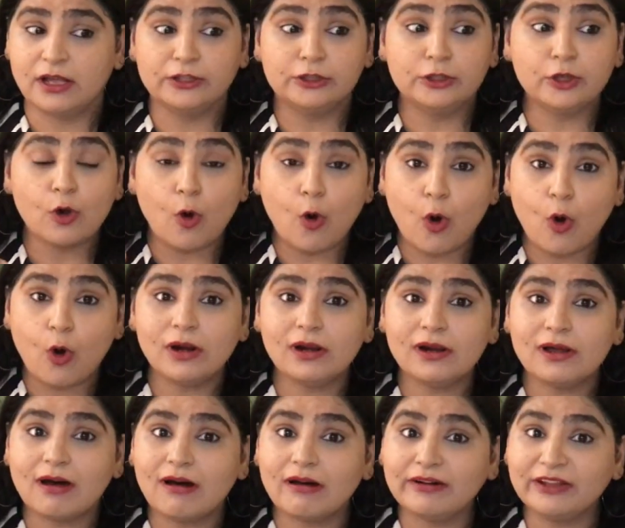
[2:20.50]
They all
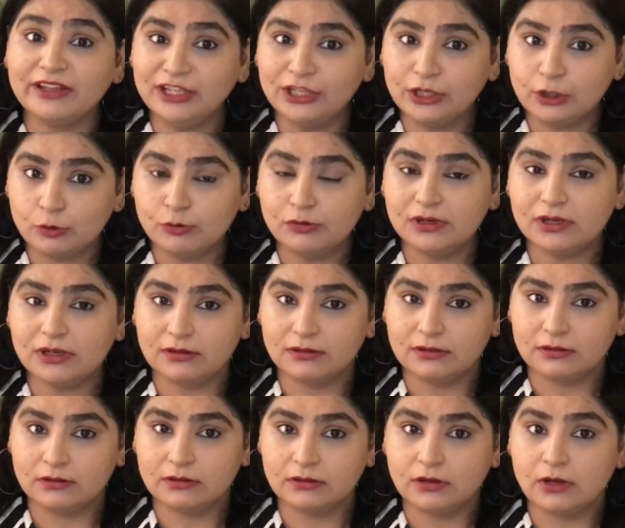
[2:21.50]
are equal,
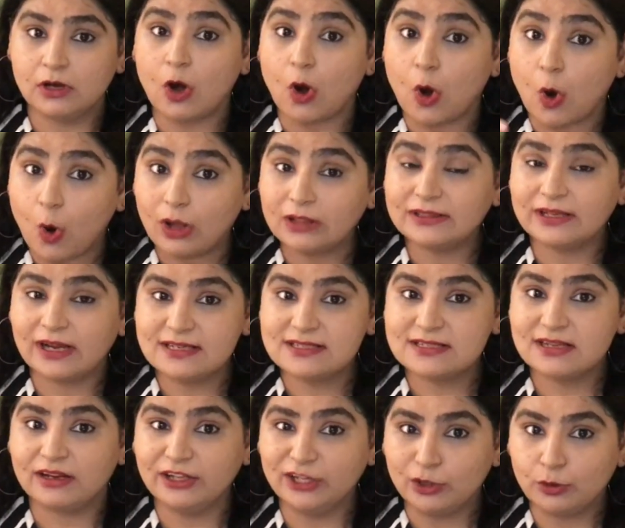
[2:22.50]
all the heads
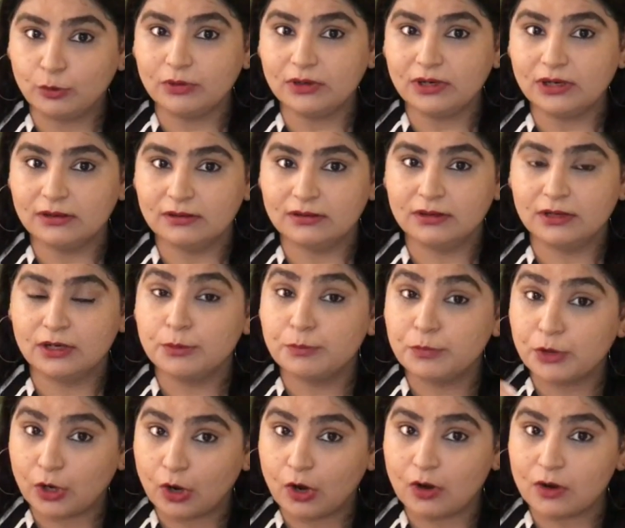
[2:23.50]
are equal
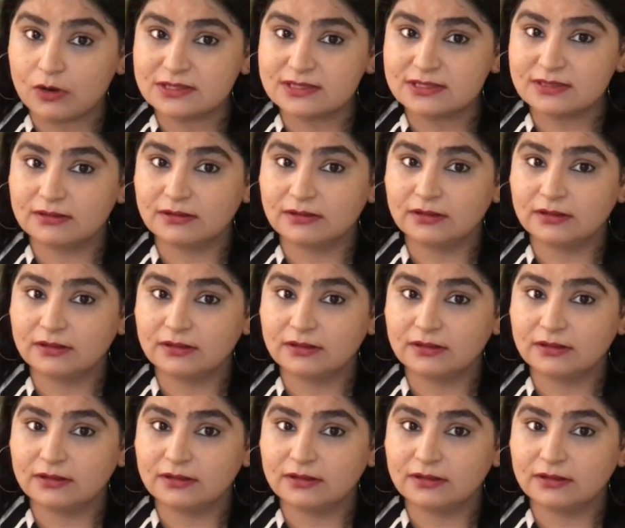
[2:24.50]
because